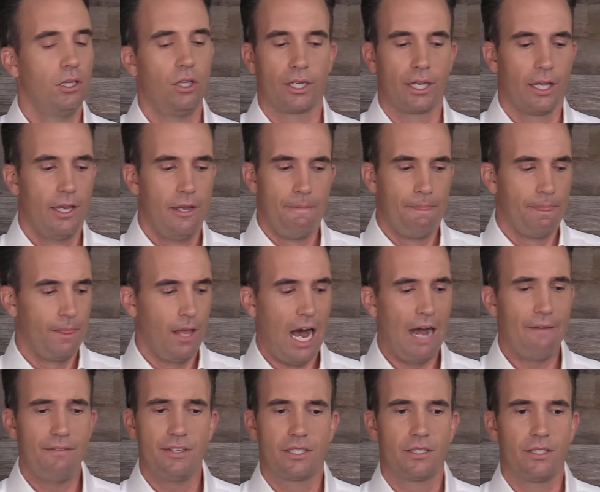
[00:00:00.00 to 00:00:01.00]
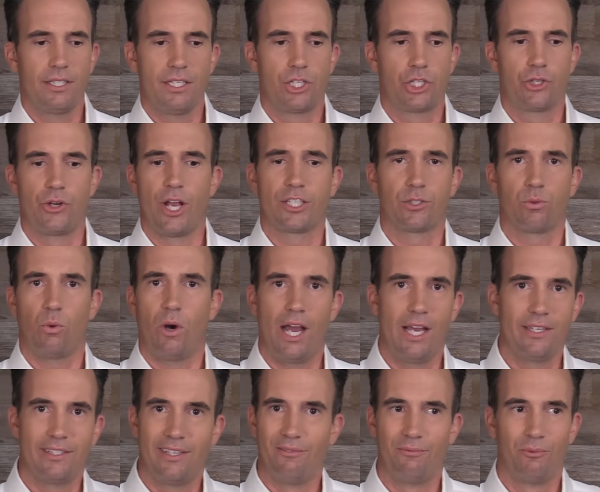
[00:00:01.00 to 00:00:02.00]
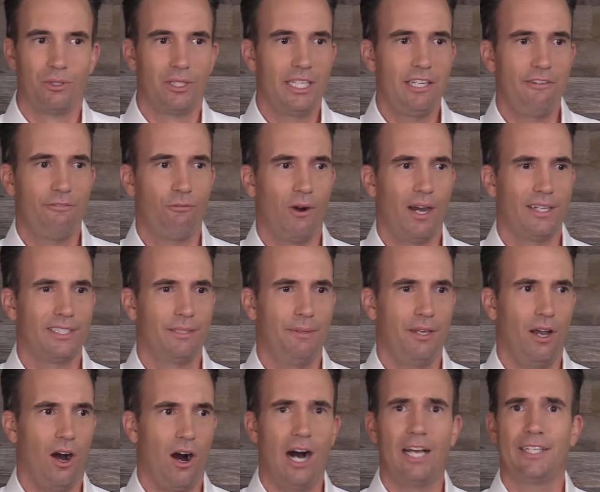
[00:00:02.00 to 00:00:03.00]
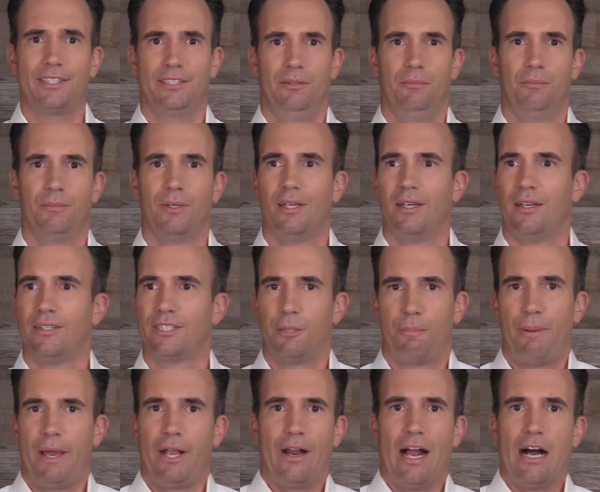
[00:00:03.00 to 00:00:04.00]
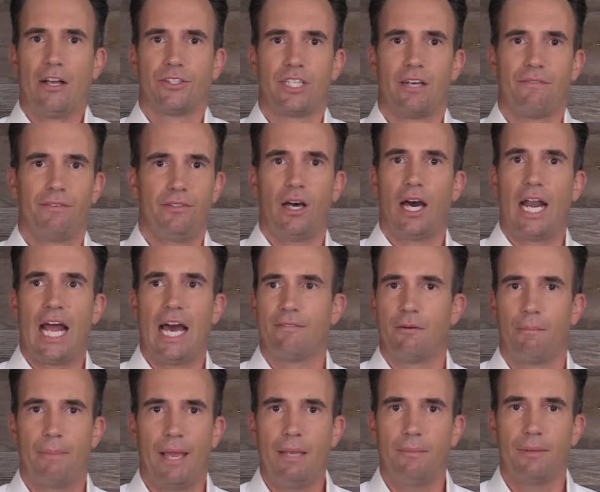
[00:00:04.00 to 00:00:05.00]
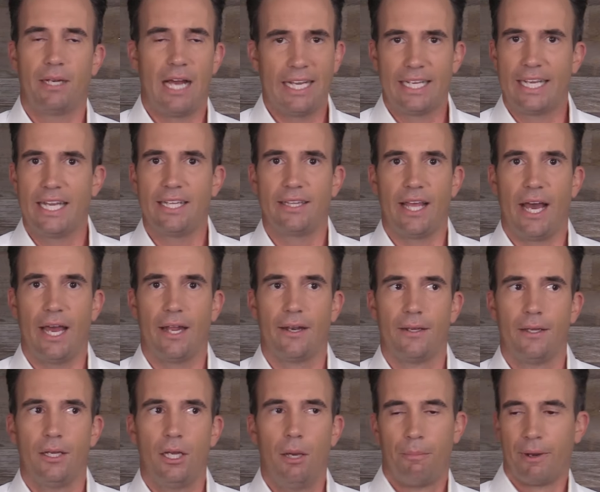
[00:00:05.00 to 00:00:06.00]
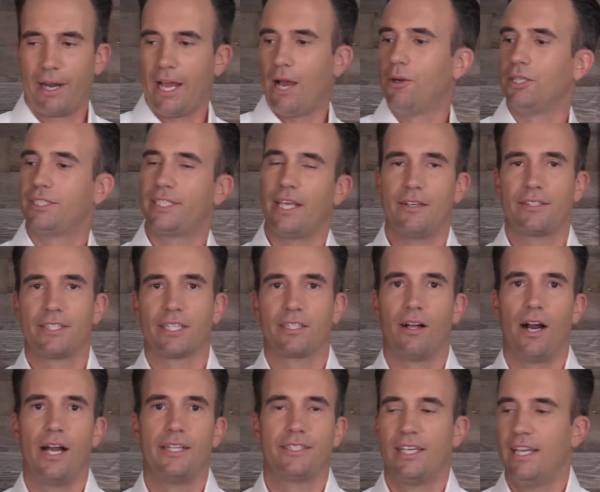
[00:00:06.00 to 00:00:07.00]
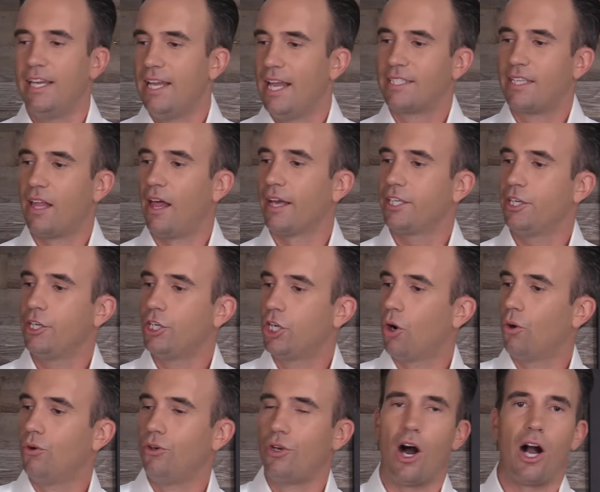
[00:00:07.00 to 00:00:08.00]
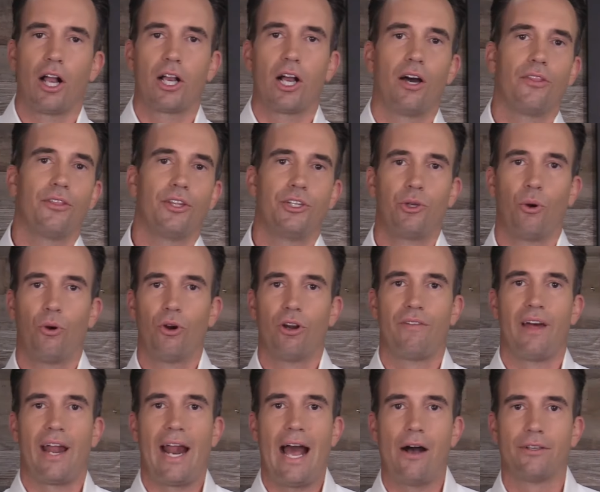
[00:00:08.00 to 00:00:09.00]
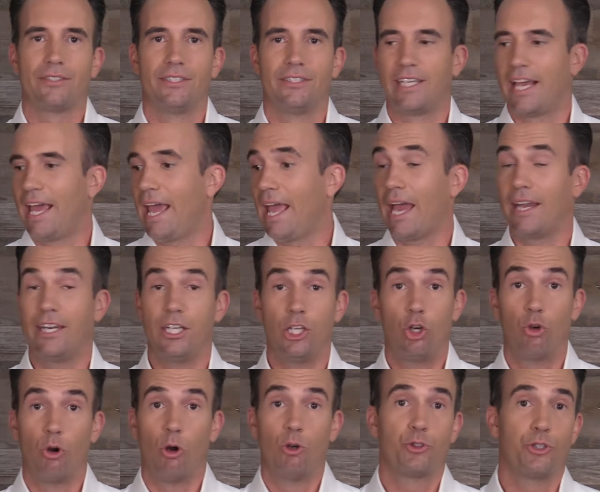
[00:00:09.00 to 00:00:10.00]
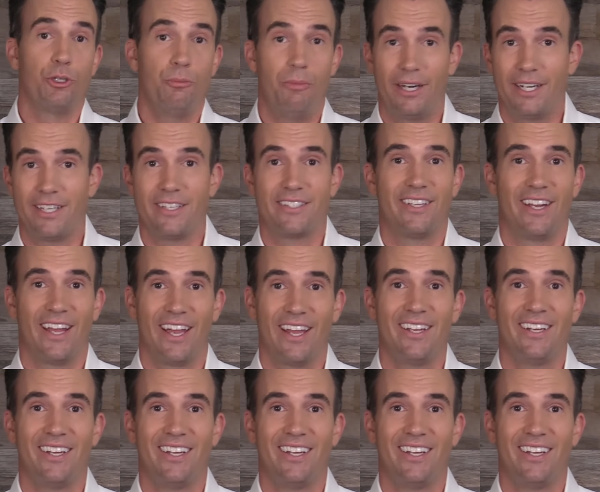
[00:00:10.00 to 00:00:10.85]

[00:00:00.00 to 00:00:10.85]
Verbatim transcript: Look, obviously, stress wise and relief wise, it'd be awesome to pay your house off and not have a payment. I get that. But I always say this to clients it's not like you can go knock on the door of that house and say, hey, I need grocery monies today.